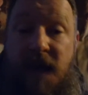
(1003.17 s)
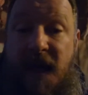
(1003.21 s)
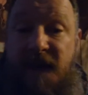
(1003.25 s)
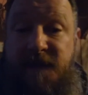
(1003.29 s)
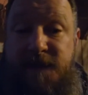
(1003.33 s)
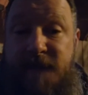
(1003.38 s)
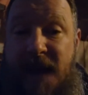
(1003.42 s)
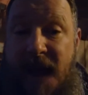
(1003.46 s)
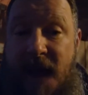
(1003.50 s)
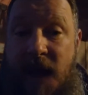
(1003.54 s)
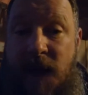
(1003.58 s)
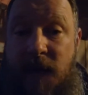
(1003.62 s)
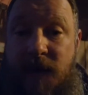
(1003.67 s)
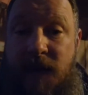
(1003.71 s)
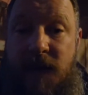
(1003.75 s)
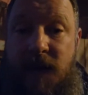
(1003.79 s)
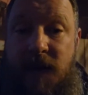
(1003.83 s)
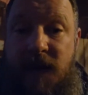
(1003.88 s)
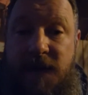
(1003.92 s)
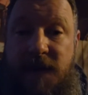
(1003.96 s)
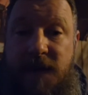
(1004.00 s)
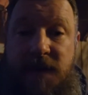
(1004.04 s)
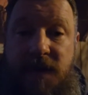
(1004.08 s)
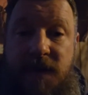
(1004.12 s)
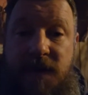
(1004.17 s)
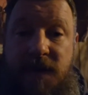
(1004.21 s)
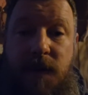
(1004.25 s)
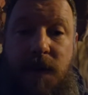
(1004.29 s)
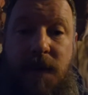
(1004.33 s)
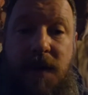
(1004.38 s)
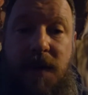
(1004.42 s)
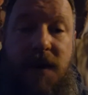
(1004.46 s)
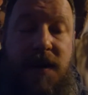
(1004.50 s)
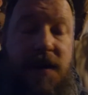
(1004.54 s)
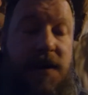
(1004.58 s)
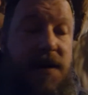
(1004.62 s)
power. I don't have
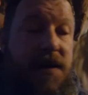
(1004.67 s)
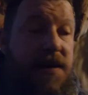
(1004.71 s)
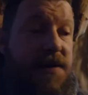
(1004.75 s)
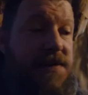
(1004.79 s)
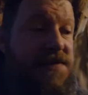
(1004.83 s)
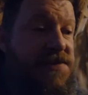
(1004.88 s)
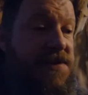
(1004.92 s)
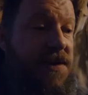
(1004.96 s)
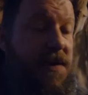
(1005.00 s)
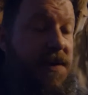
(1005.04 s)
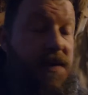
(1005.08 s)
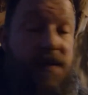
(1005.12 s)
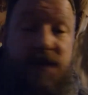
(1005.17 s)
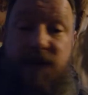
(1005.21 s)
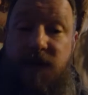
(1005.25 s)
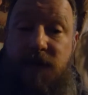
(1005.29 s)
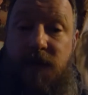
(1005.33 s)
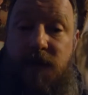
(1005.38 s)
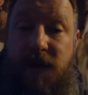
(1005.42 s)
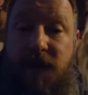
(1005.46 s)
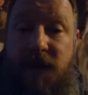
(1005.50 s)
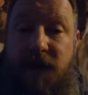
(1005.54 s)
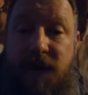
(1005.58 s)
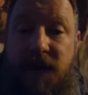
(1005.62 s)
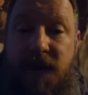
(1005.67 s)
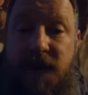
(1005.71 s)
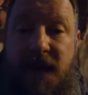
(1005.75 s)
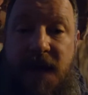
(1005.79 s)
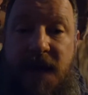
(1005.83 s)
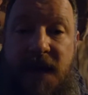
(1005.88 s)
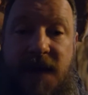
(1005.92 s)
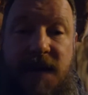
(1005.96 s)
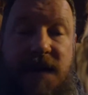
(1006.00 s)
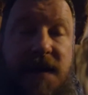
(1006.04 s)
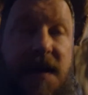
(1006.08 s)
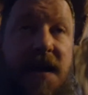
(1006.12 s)
running water, so no
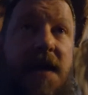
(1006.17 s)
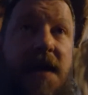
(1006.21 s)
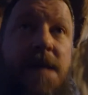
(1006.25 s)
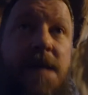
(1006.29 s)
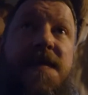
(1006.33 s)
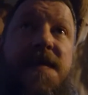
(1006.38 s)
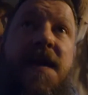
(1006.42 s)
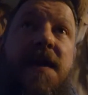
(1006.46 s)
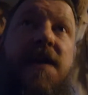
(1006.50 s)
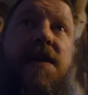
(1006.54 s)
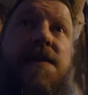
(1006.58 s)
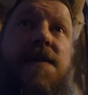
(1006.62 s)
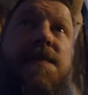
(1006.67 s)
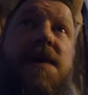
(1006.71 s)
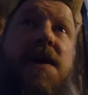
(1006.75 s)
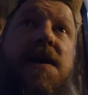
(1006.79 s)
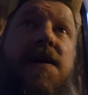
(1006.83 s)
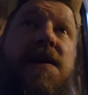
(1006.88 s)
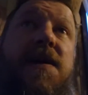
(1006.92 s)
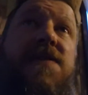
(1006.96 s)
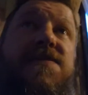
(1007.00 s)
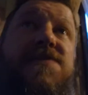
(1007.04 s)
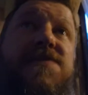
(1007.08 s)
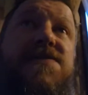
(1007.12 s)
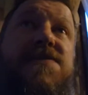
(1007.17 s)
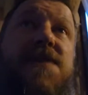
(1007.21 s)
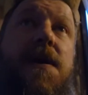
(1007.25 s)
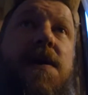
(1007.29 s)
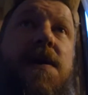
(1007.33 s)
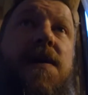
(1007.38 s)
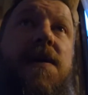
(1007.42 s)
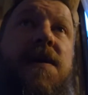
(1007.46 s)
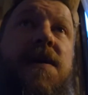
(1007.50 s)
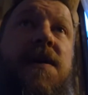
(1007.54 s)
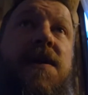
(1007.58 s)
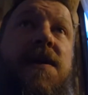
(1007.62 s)
internet. I am thinking about getting
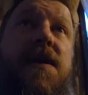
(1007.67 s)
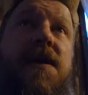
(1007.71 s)
Starlink